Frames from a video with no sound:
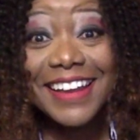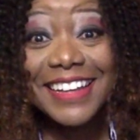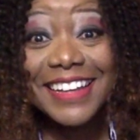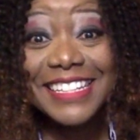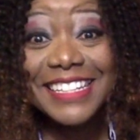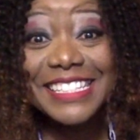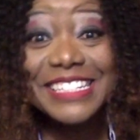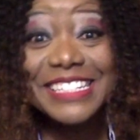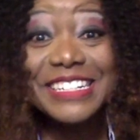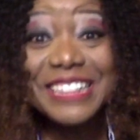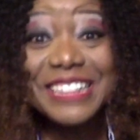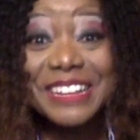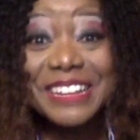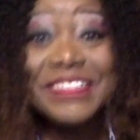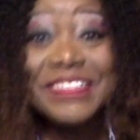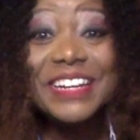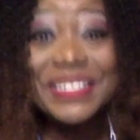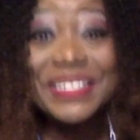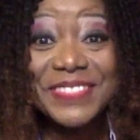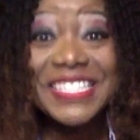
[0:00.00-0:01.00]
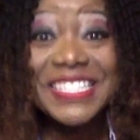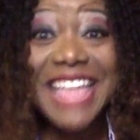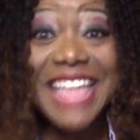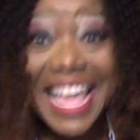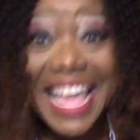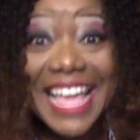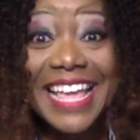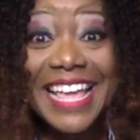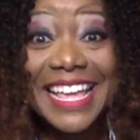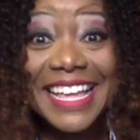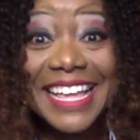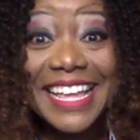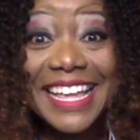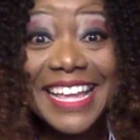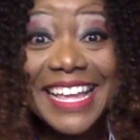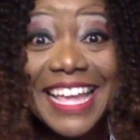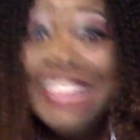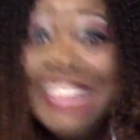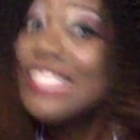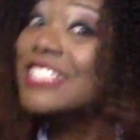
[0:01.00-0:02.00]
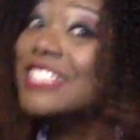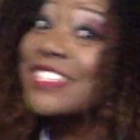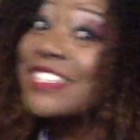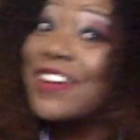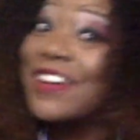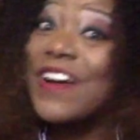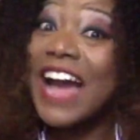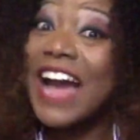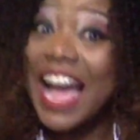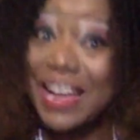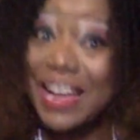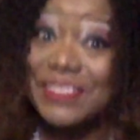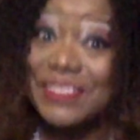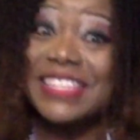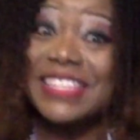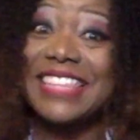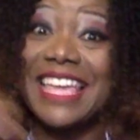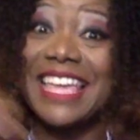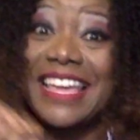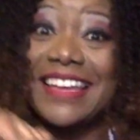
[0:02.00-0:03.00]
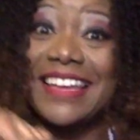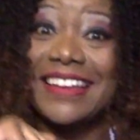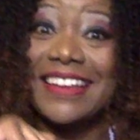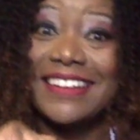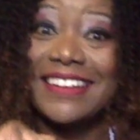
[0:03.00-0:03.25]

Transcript: Do you know what I'm saying? So out there.